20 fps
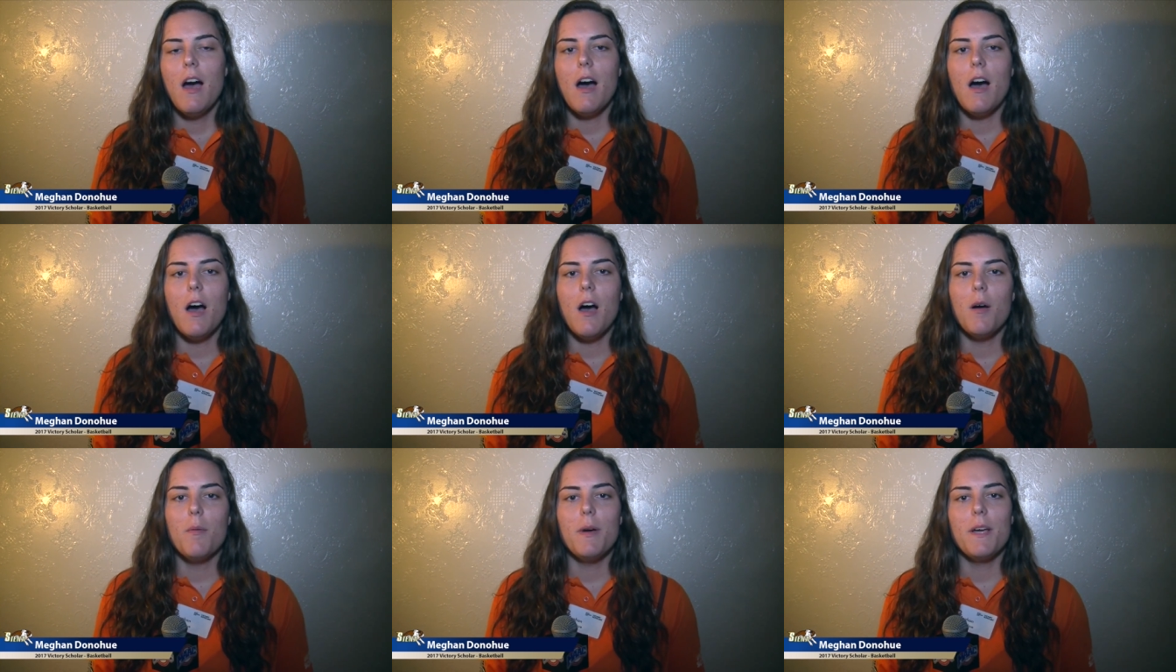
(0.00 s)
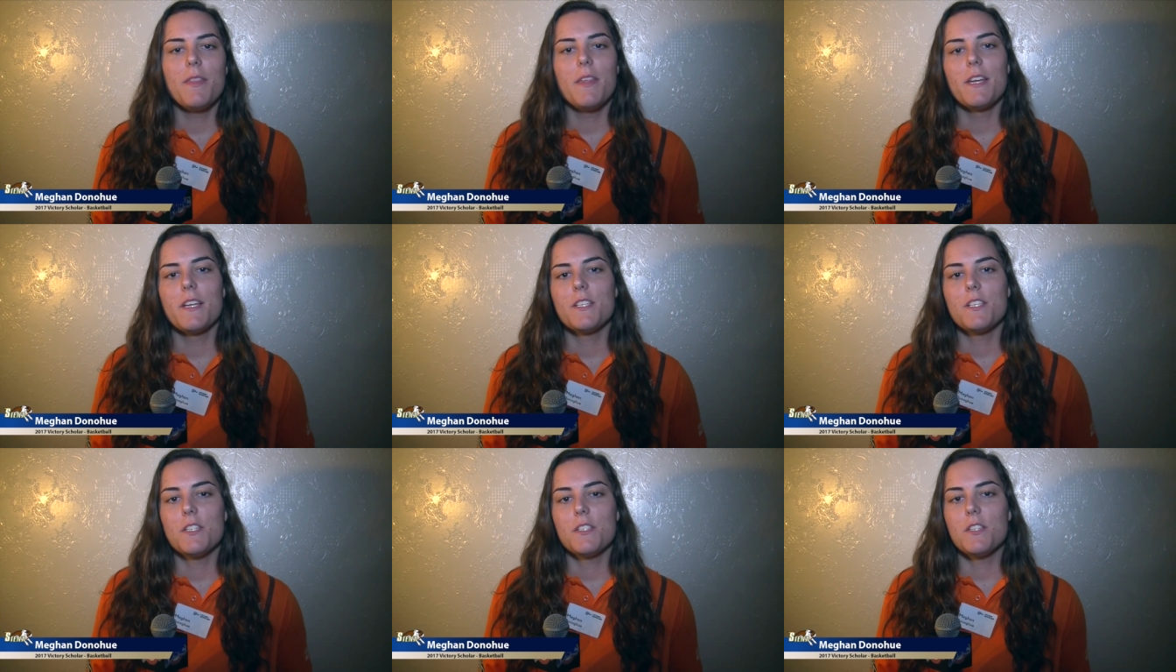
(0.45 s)
Um, I
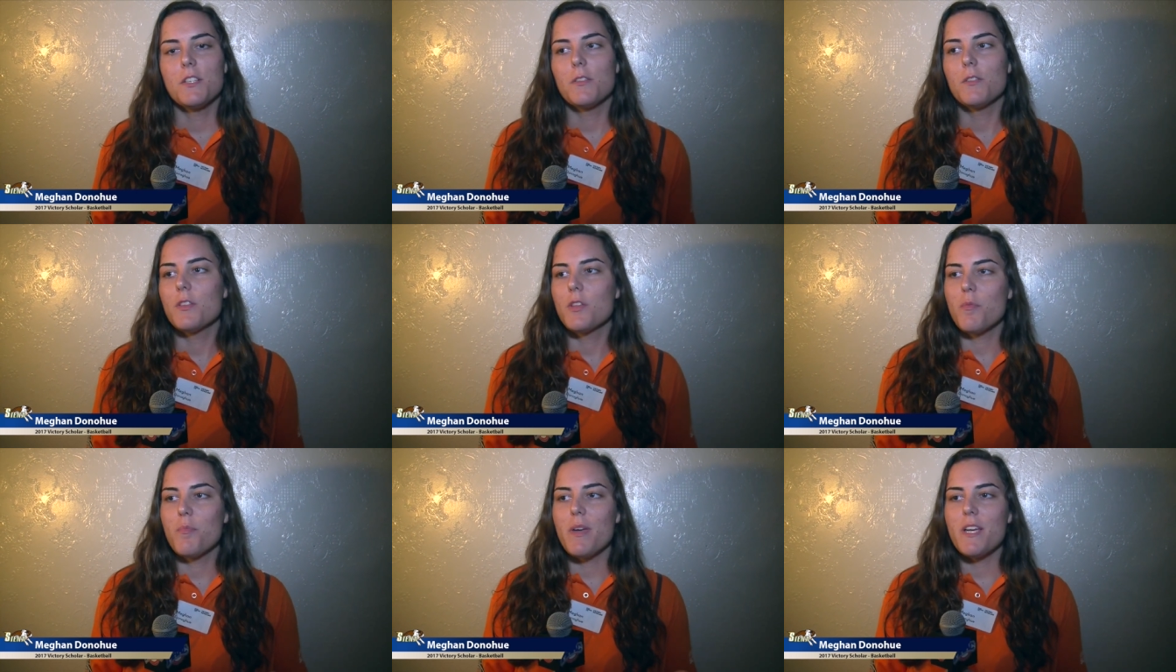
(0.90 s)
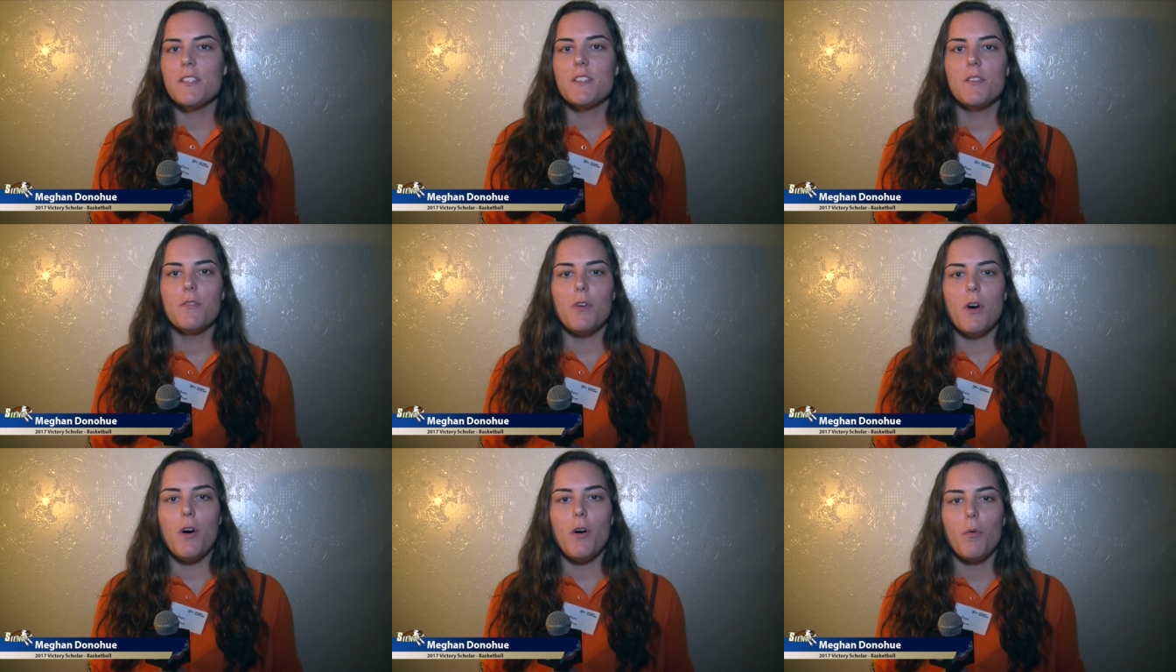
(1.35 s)
think it's just the
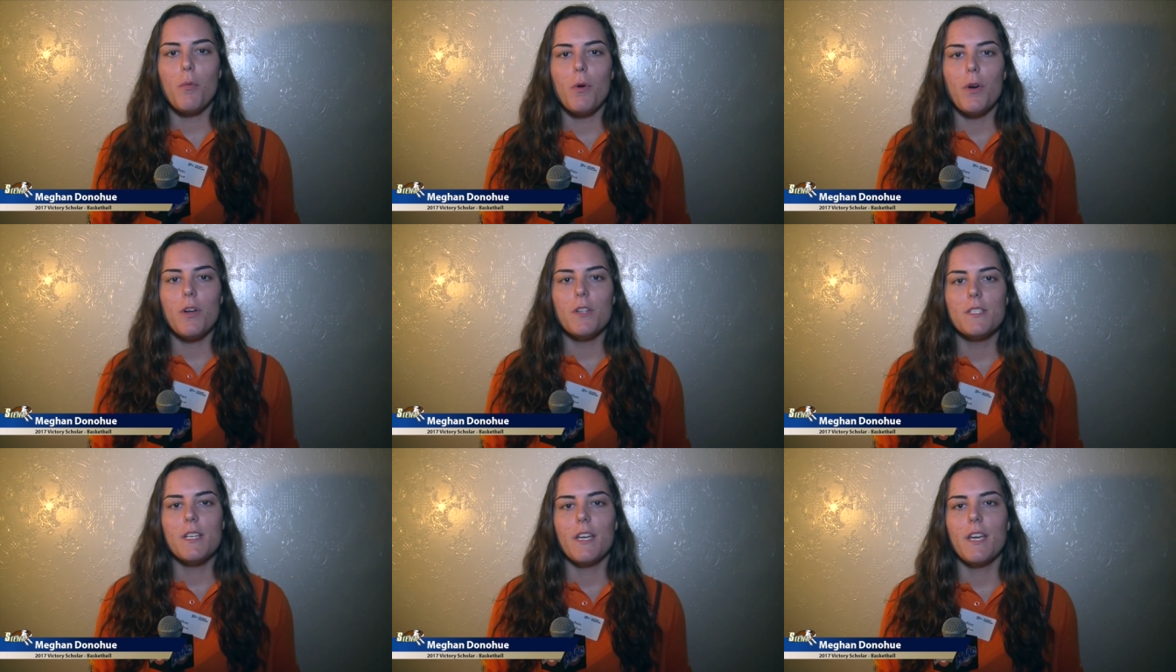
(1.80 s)
best of all worlds.